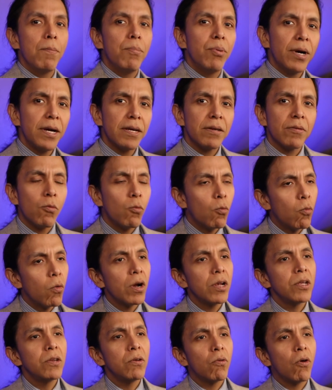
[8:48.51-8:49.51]
But
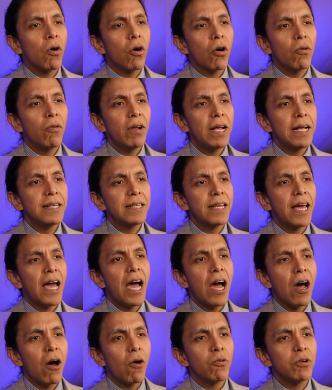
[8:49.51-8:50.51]
where you are right
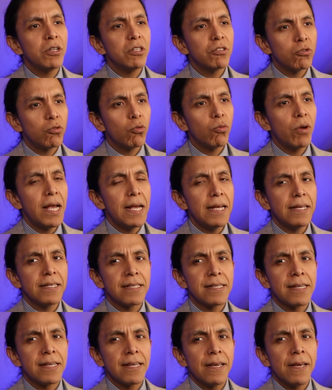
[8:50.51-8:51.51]
now is great.